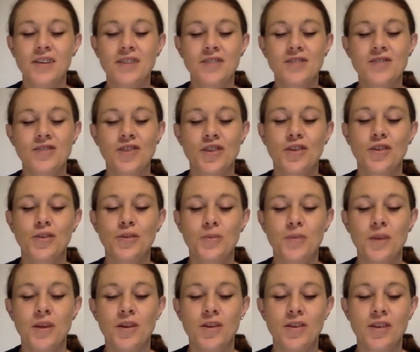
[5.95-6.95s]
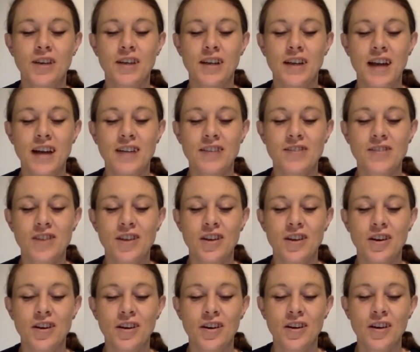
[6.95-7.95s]
So we're looking at
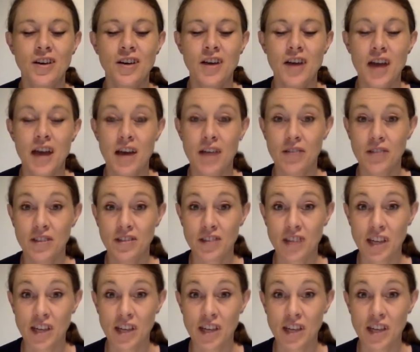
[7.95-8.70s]
Aries,